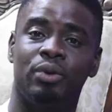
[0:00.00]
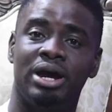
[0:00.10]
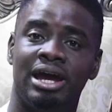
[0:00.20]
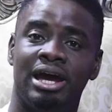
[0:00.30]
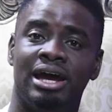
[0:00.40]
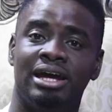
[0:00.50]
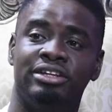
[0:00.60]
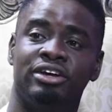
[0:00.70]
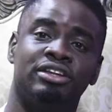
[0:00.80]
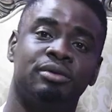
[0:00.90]
where and uh,
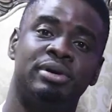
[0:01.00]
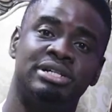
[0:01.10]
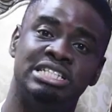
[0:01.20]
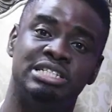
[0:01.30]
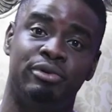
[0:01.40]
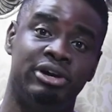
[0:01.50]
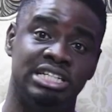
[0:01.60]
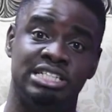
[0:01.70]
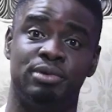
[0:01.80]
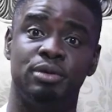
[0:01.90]
the other person's bread
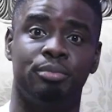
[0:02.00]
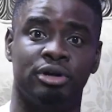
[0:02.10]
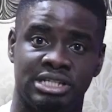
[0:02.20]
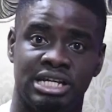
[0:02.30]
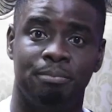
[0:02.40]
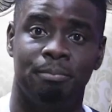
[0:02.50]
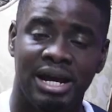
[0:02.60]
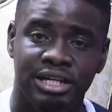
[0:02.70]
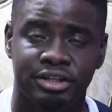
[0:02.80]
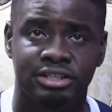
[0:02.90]
is being buttered.
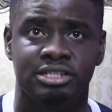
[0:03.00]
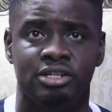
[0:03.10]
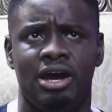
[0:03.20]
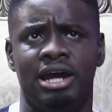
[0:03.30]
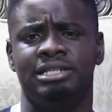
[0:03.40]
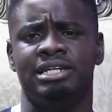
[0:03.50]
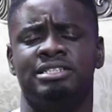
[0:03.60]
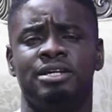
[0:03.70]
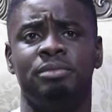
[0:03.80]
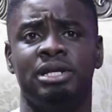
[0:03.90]
Mind yours. So, I, there's
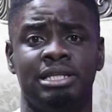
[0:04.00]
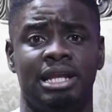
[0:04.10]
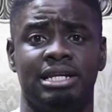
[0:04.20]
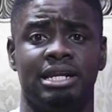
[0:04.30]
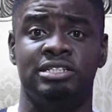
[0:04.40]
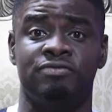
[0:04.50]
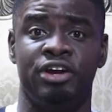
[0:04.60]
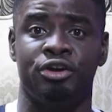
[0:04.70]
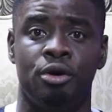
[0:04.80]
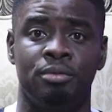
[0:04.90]
something that is
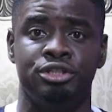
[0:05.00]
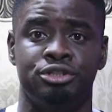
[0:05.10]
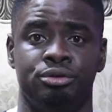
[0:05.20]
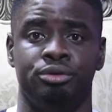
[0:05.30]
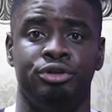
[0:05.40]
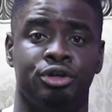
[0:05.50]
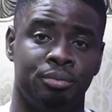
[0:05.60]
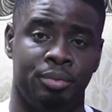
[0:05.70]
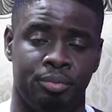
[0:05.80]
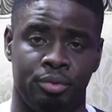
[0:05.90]
very common to young
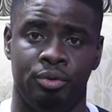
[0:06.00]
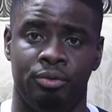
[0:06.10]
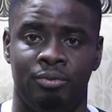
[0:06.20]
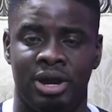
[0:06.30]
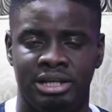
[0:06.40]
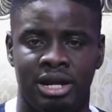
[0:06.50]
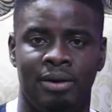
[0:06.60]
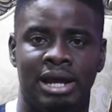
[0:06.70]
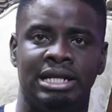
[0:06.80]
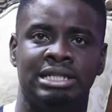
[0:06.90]
people right now,
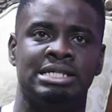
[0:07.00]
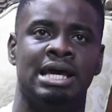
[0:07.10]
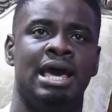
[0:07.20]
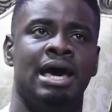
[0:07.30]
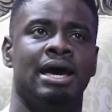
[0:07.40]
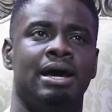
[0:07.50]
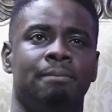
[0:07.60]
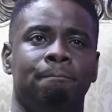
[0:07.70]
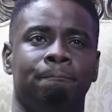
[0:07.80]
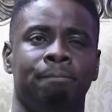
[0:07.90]
and it's
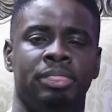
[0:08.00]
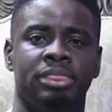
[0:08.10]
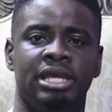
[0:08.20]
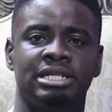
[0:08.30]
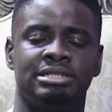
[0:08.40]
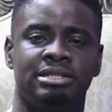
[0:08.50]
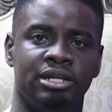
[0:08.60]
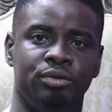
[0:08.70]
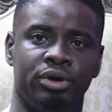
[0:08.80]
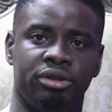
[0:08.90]
um, this
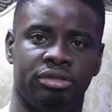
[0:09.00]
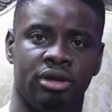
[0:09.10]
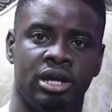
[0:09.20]
thing with